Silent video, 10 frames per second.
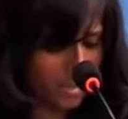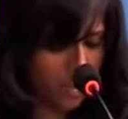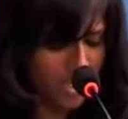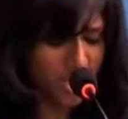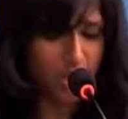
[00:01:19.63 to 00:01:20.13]

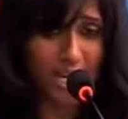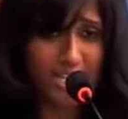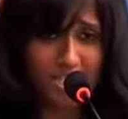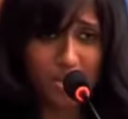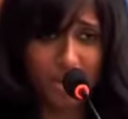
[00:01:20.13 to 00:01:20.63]
was
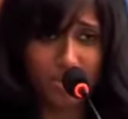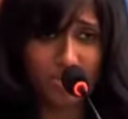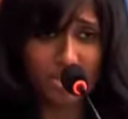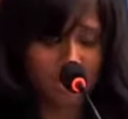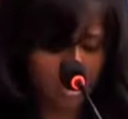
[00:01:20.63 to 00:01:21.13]
greater when we
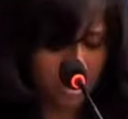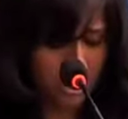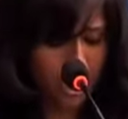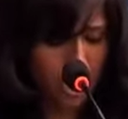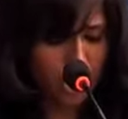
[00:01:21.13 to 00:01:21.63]

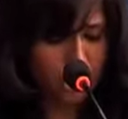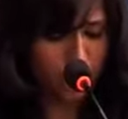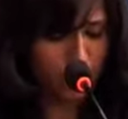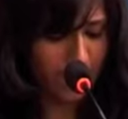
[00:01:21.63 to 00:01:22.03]
returned to